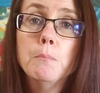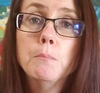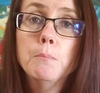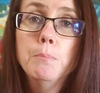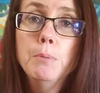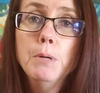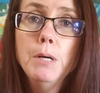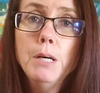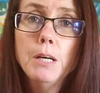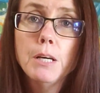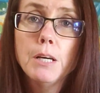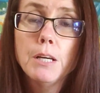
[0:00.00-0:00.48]

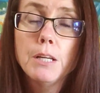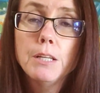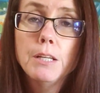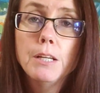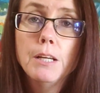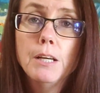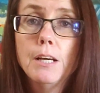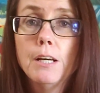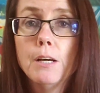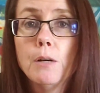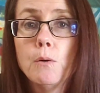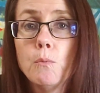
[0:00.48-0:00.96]
But
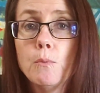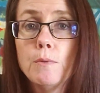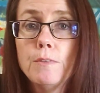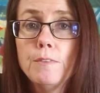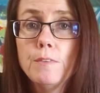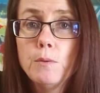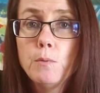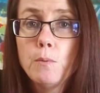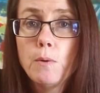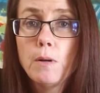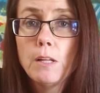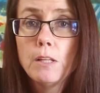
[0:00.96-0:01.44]
once
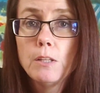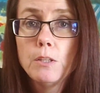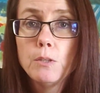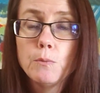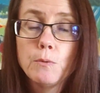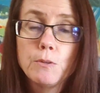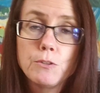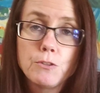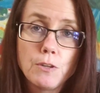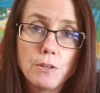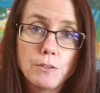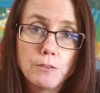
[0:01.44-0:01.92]
in a while you
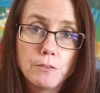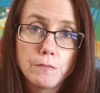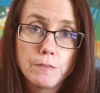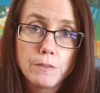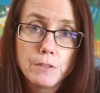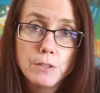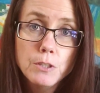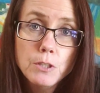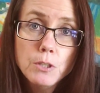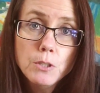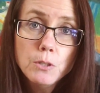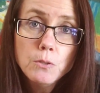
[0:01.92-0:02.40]
want to try
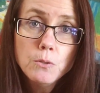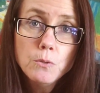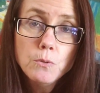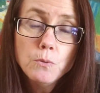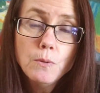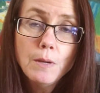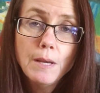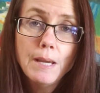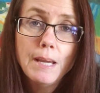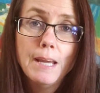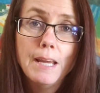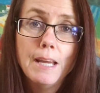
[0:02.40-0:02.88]
something
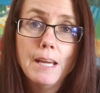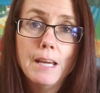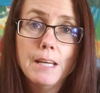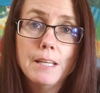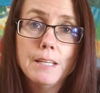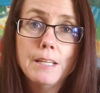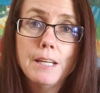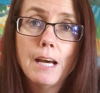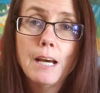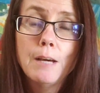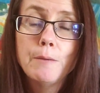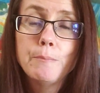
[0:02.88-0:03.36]
new,
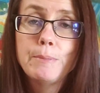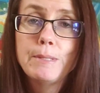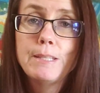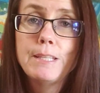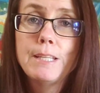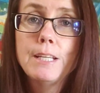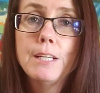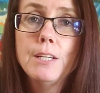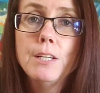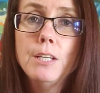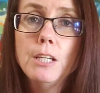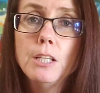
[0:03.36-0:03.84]
and I've been
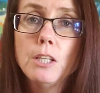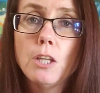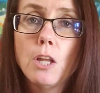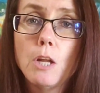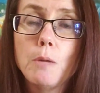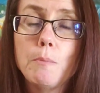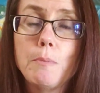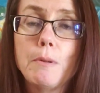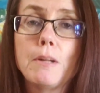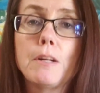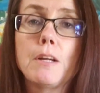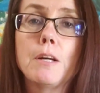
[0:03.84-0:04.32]
hearing a
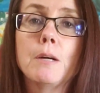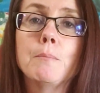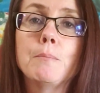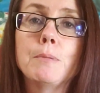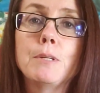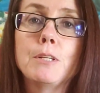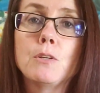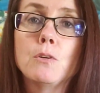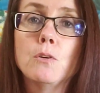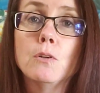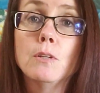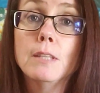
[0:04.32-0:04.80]
lot about a
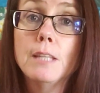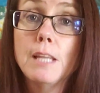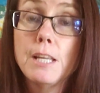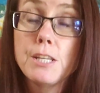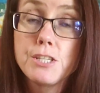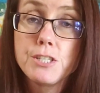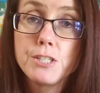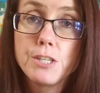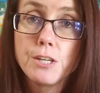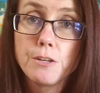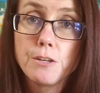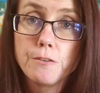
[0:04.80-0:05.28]
company called
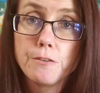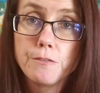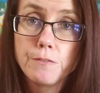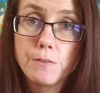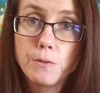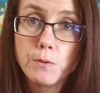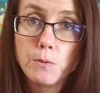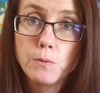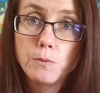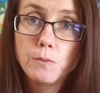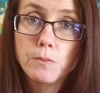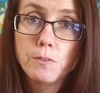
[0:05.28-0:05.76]
Legendary
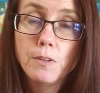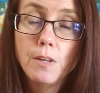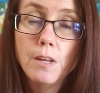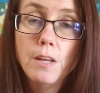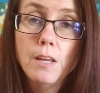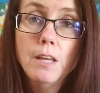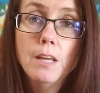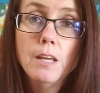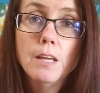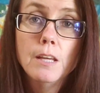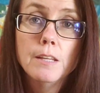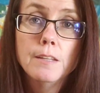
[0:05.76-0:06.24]
Foods.
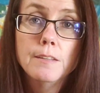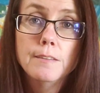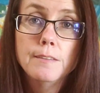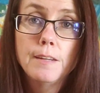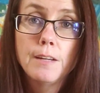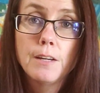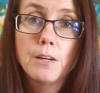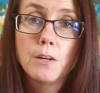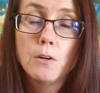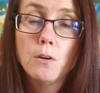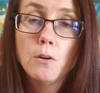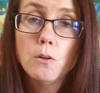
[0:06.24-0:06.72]

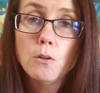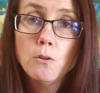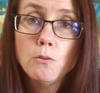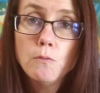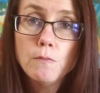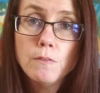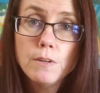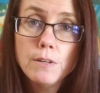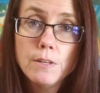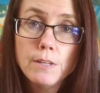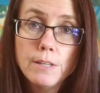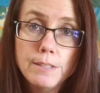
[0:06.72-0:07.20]
They are all
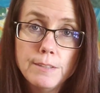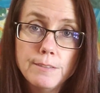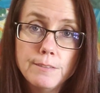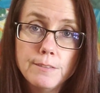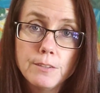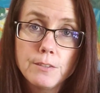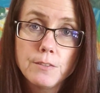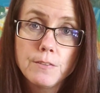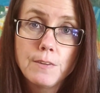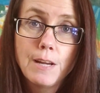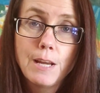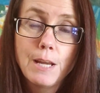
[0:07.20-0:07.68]
over
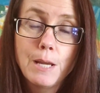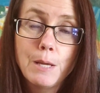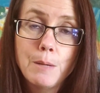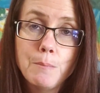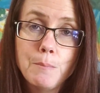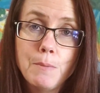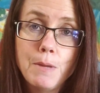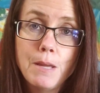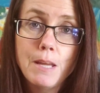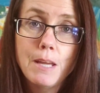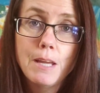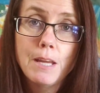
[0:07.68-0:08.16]

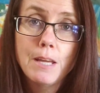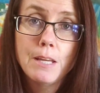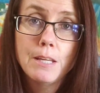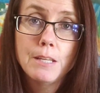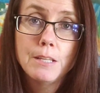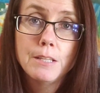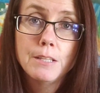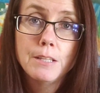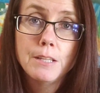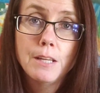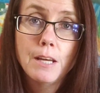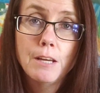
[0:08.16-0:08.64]
Instagram,
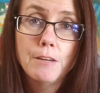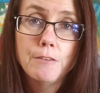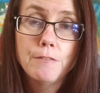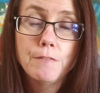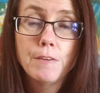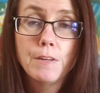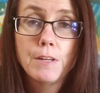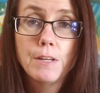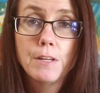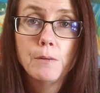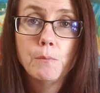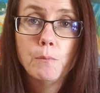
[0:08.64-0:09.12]
and I
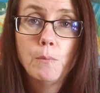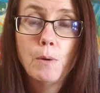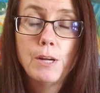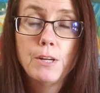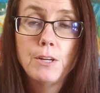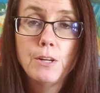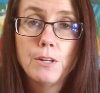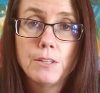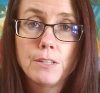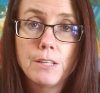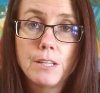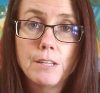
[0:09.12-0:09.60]
figured
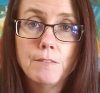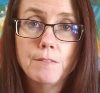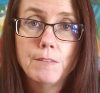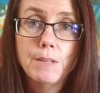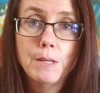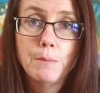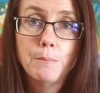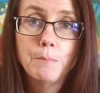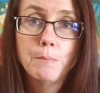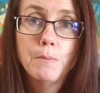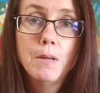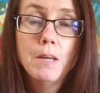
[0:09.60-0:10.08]
why not give
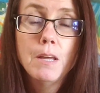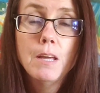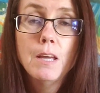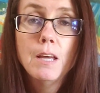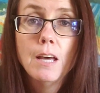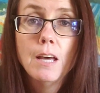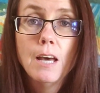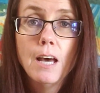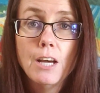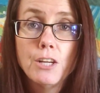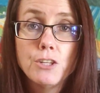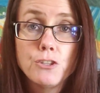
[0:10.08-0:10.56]
them
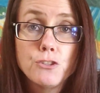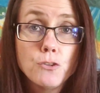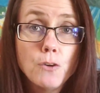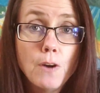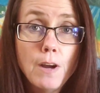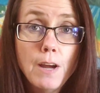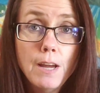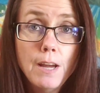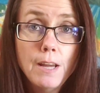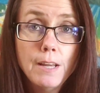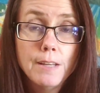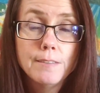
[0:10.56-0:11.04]
a
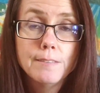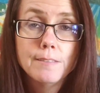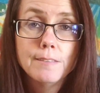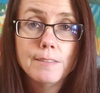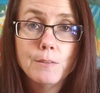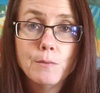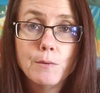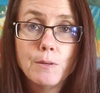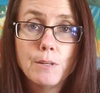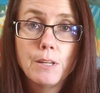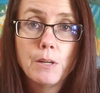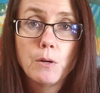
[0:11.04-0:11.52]
try and
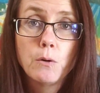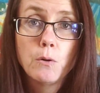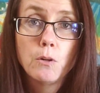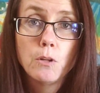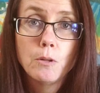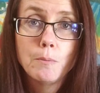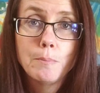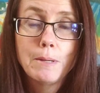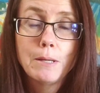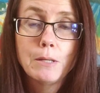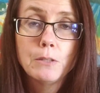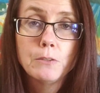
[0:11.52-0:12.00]
see what they're
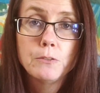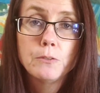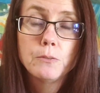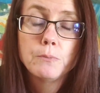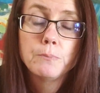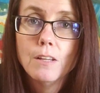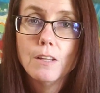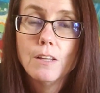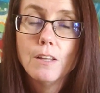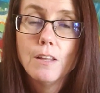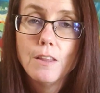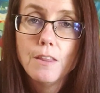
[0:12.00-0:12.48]
all about.
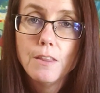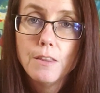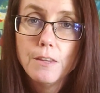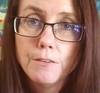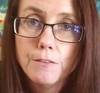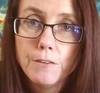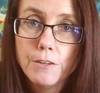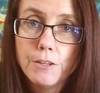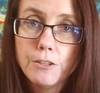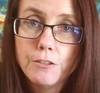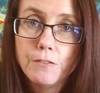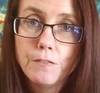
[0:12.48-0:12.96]
The
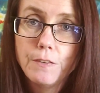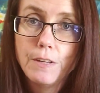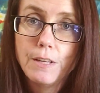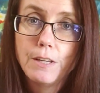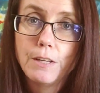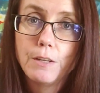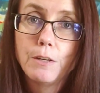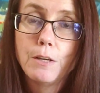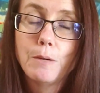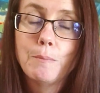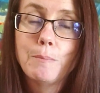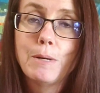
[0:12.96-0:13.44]
first
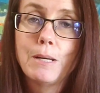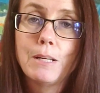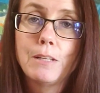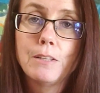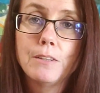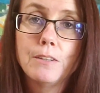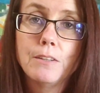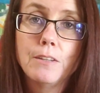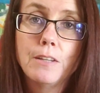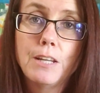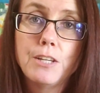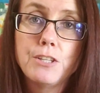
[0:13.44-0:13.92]
thing
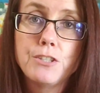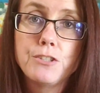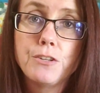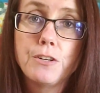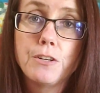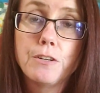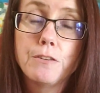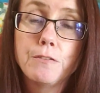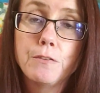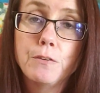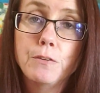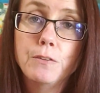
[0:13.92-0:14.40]
about
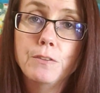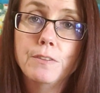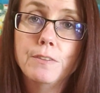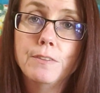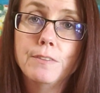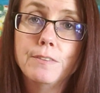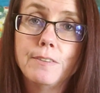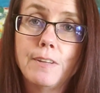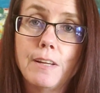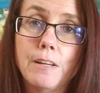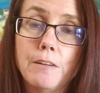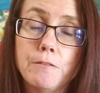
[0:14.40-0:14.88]
Legendary Foods
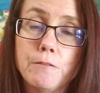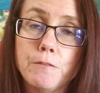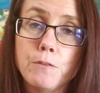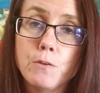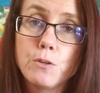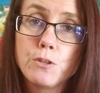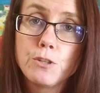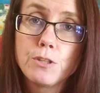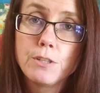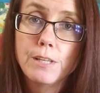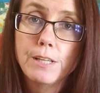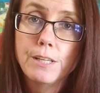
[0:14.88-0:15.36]
is
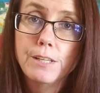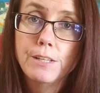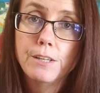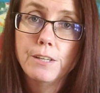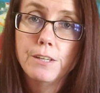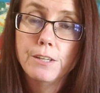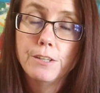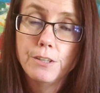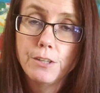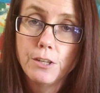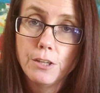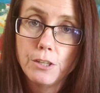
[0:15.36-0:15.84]
unfortunately
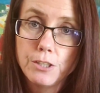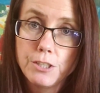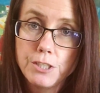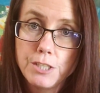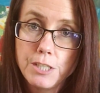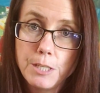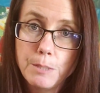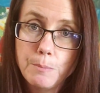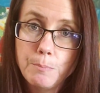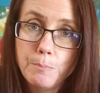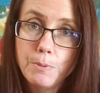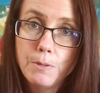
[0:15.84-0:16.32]
they're not
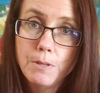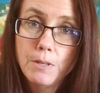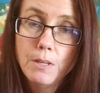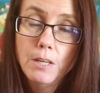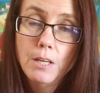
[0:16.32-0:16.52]
cheap.